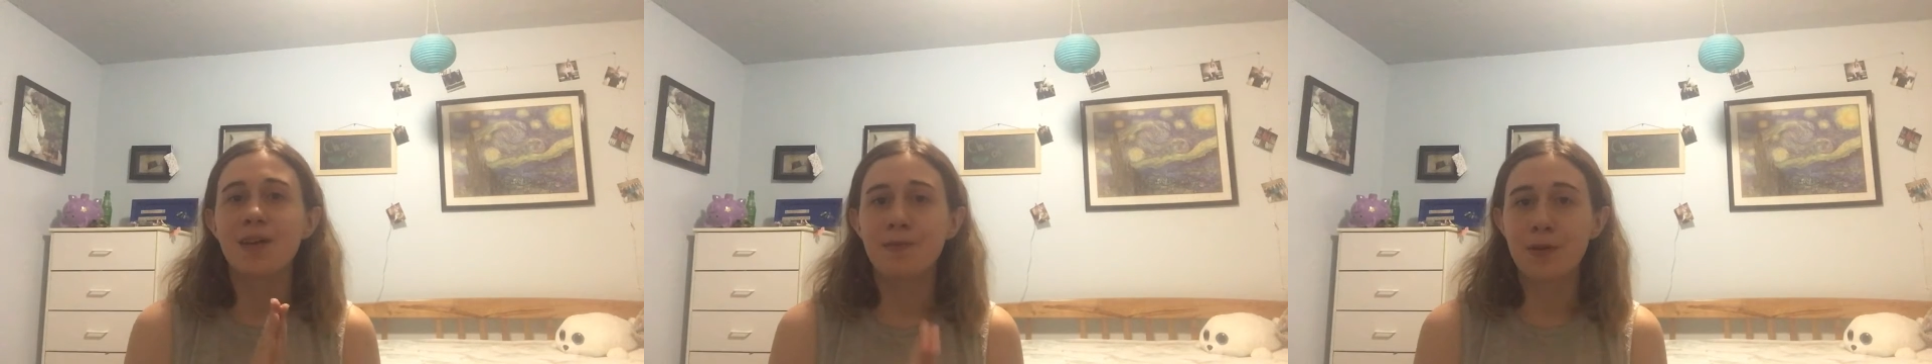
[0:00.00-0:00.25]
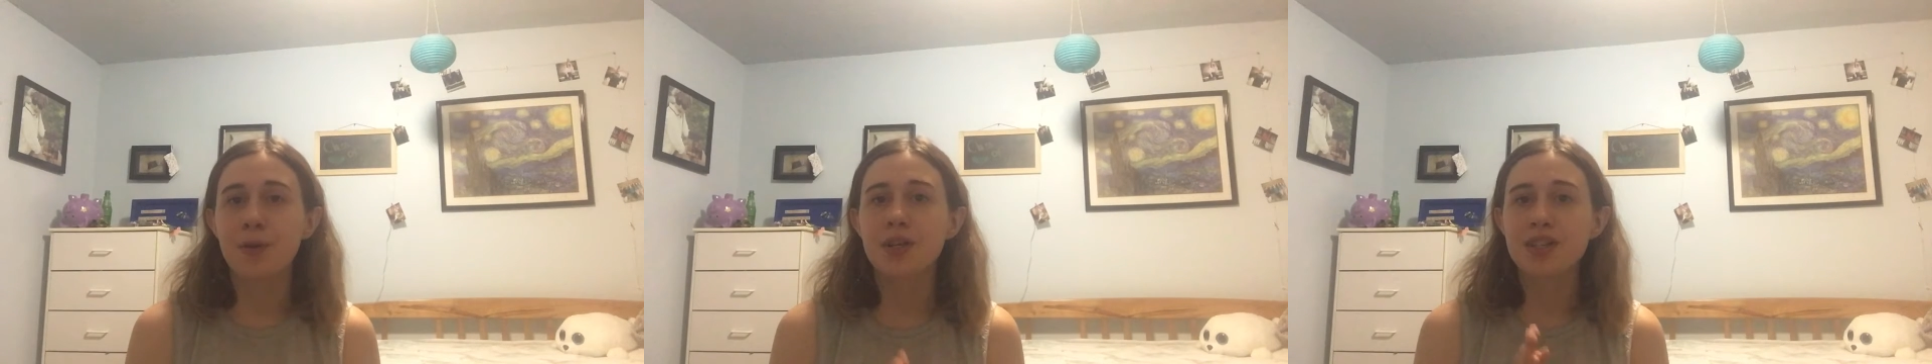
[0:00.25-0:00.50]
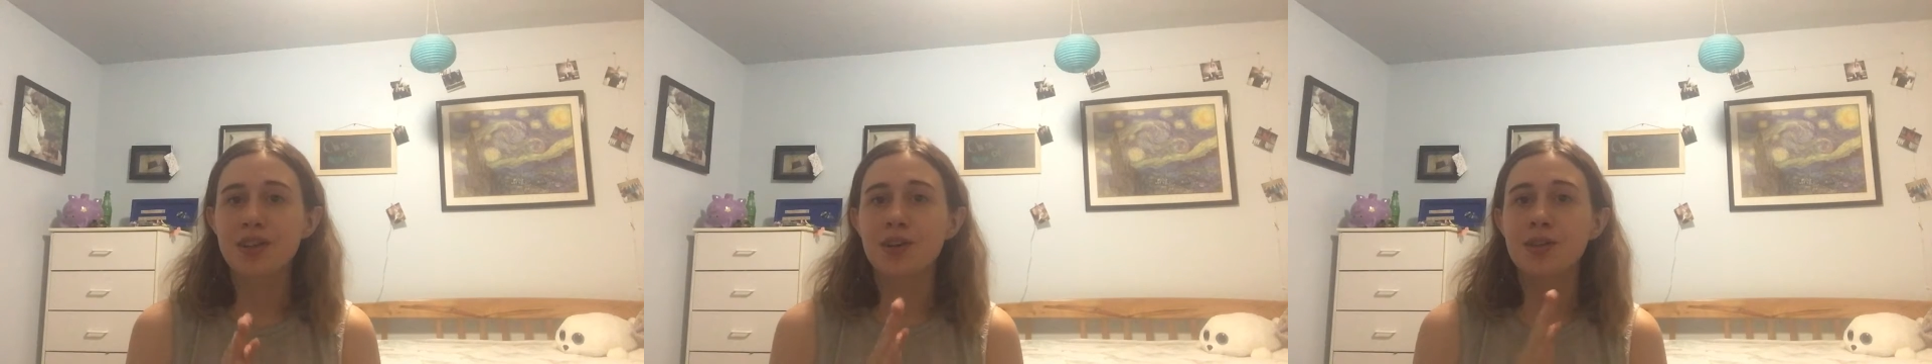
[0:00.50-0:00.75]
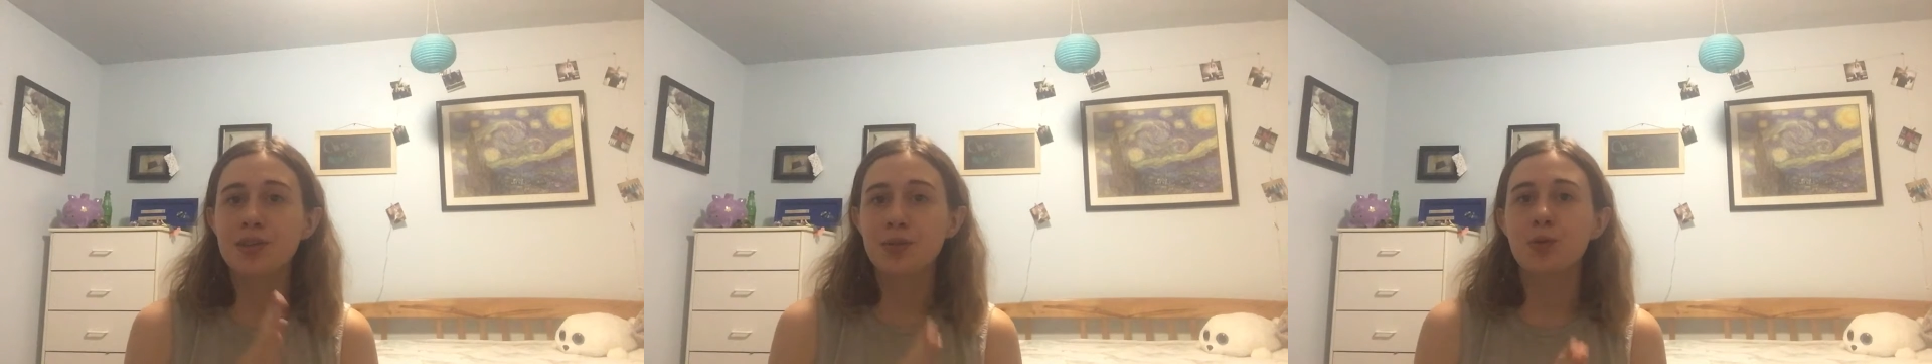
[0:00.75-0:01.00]
focus
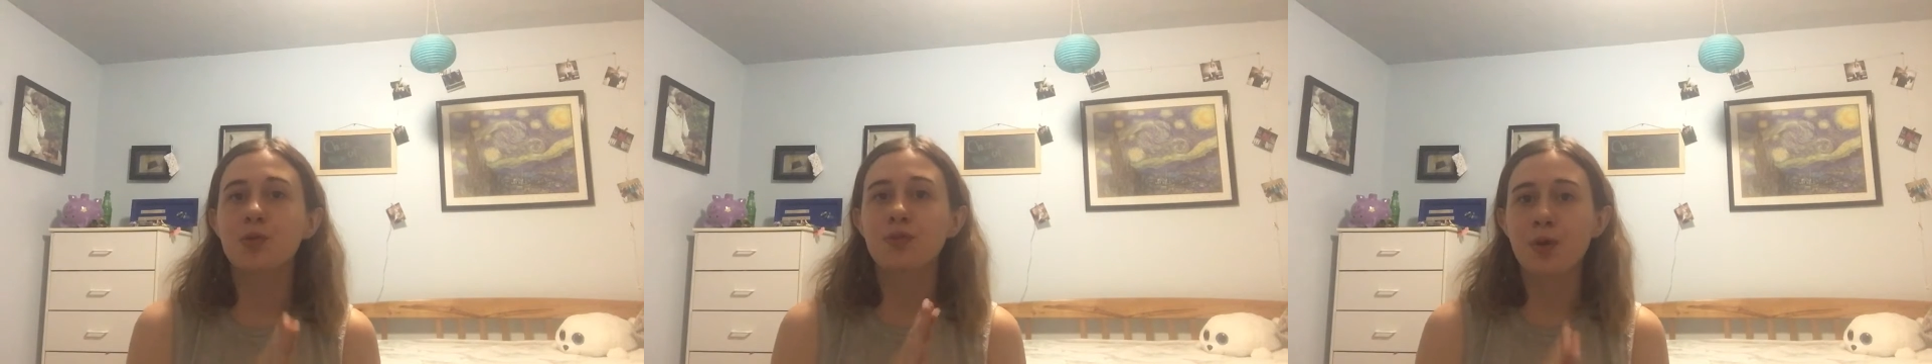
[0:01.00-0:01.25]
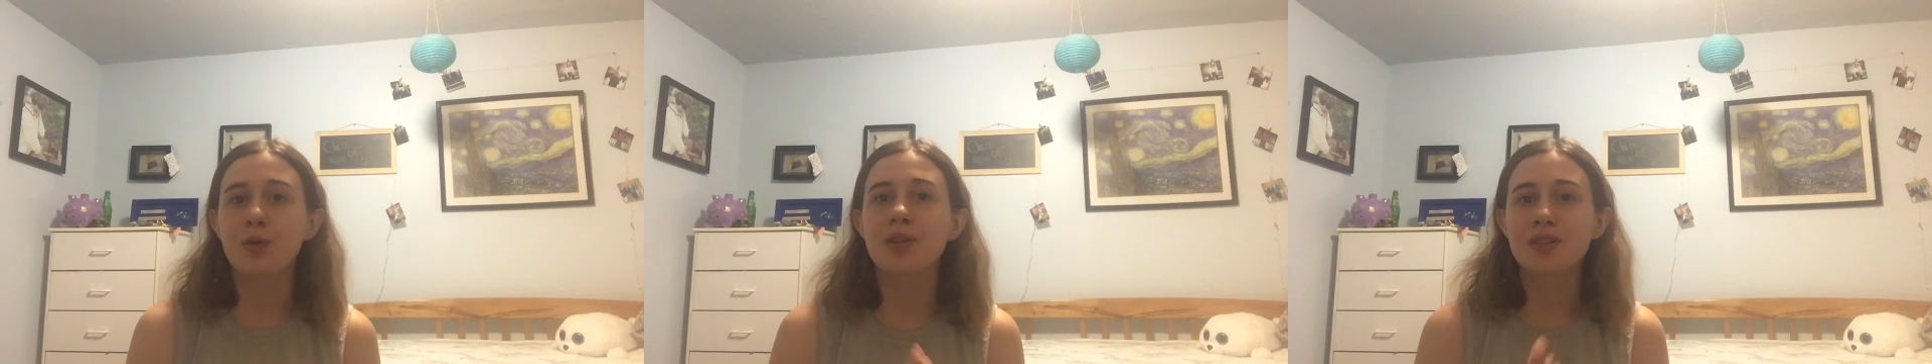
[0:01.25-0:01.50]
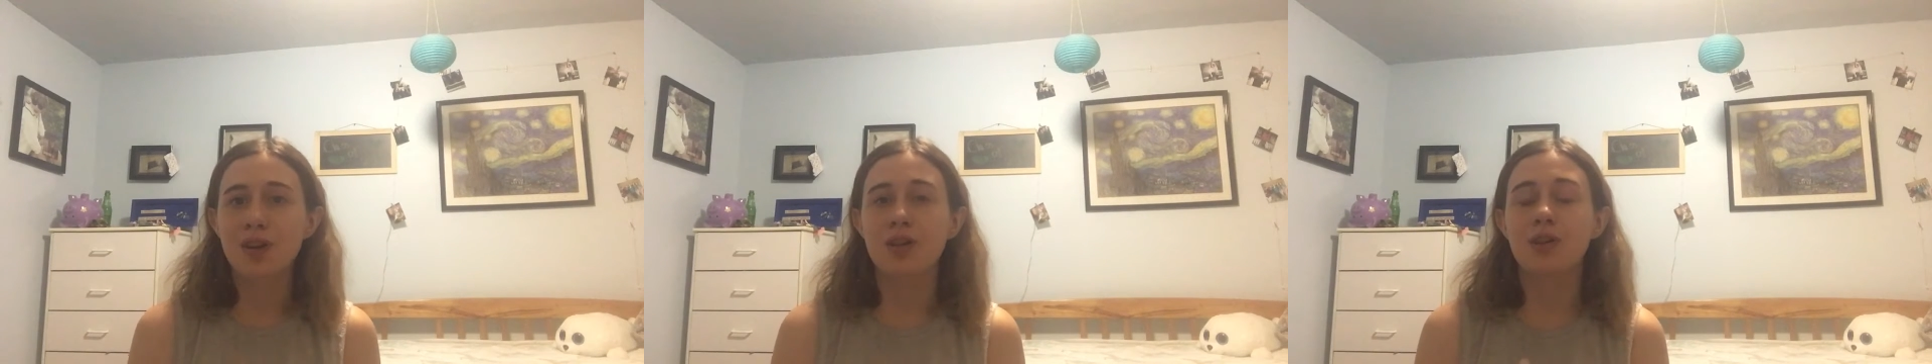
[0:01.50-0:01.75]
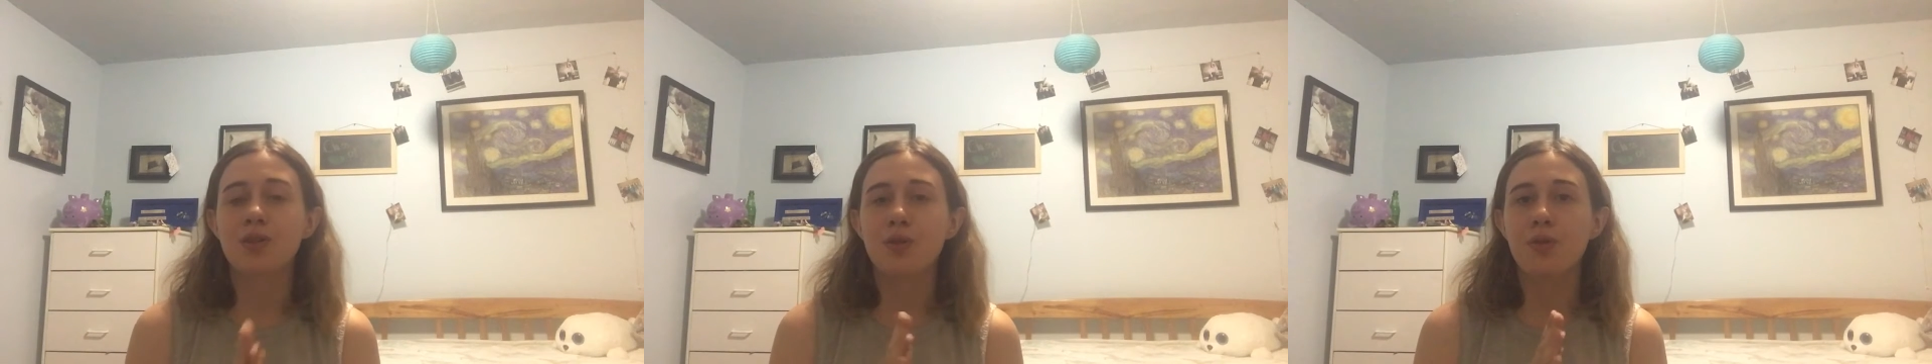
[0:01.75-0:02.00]
on school, focus
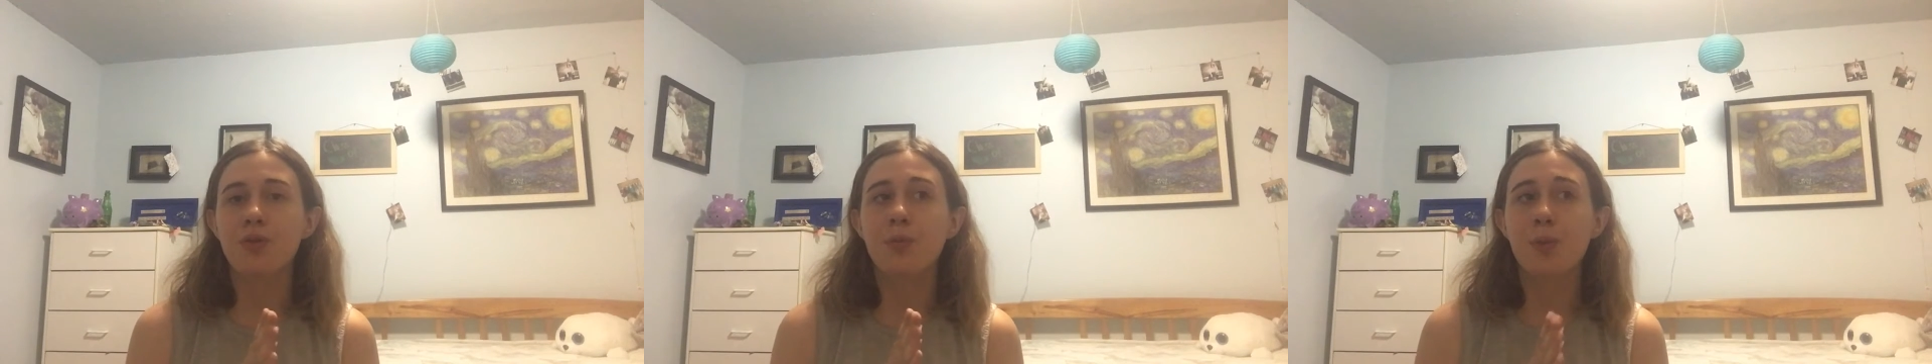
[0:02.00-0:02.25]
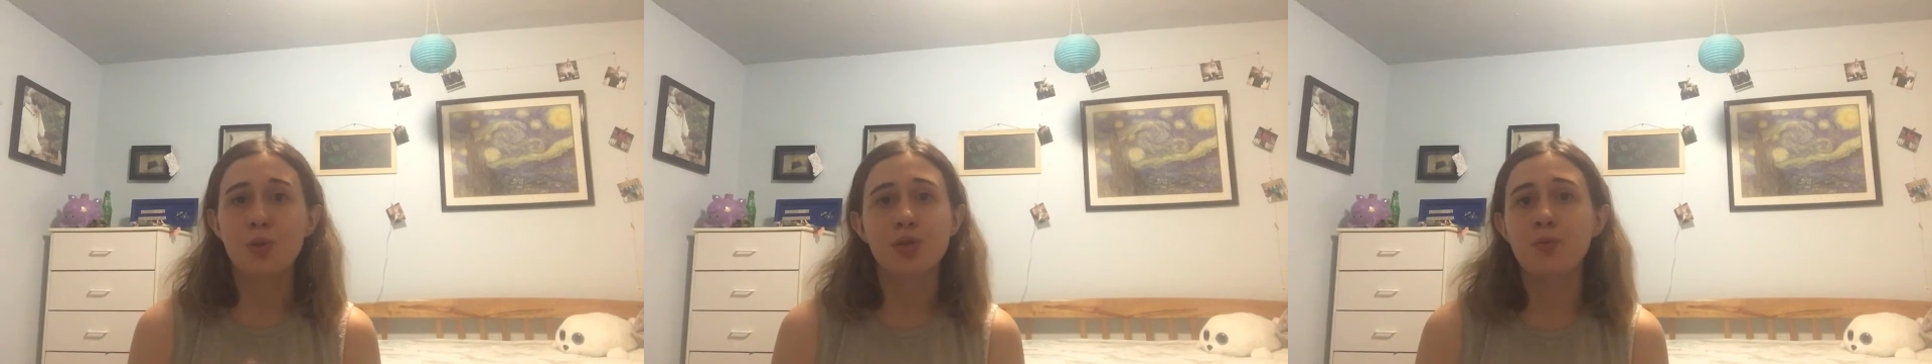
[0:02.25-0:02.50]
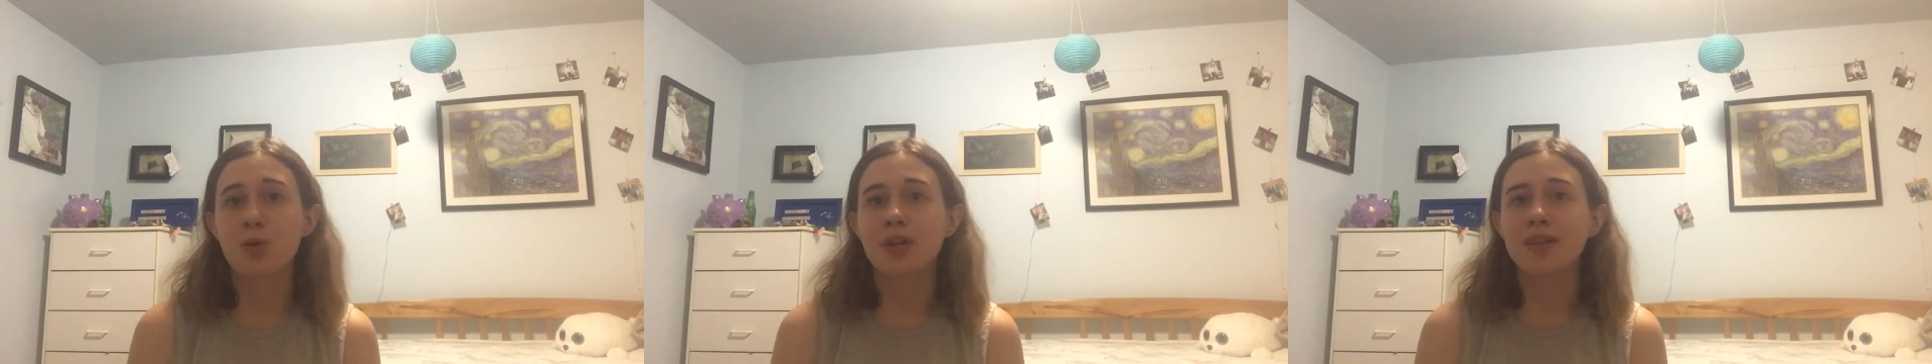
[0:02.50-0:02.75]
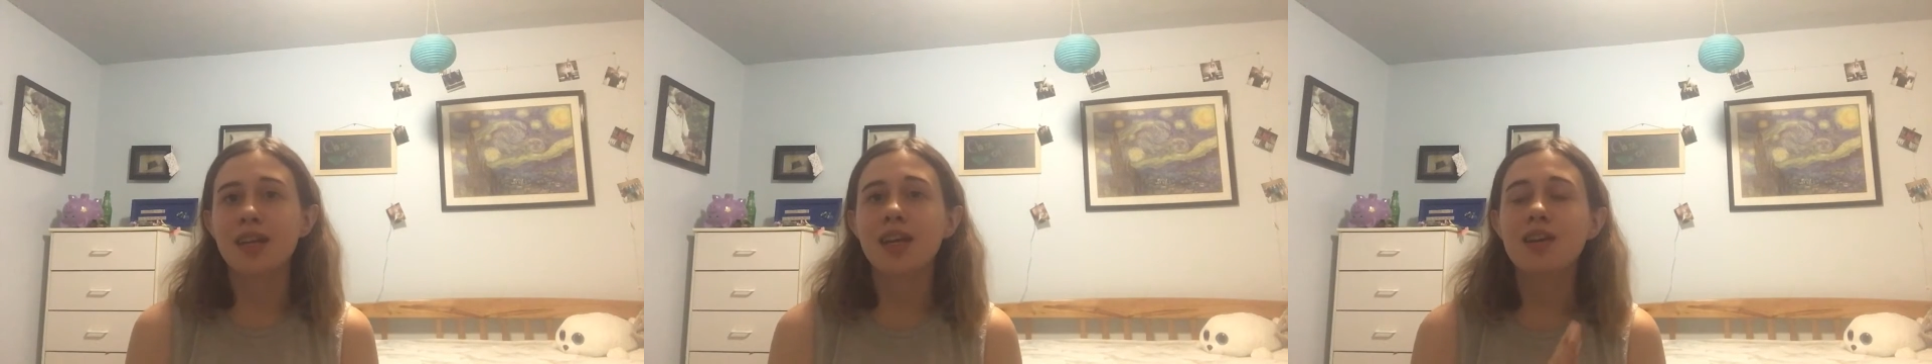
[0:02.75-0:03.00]
on the most
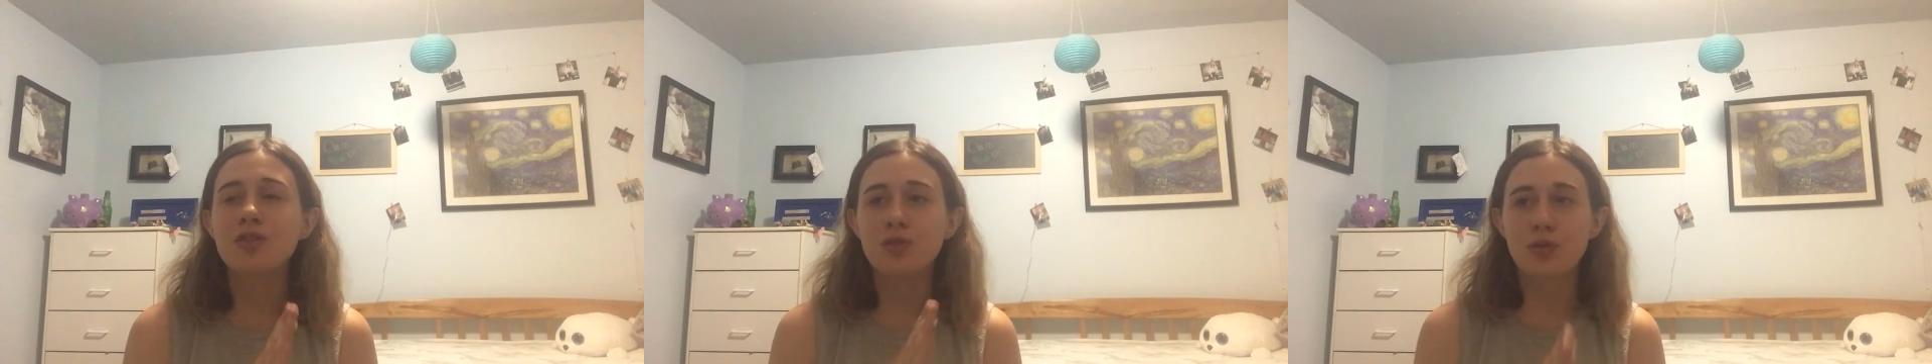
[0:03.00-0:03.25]
important things: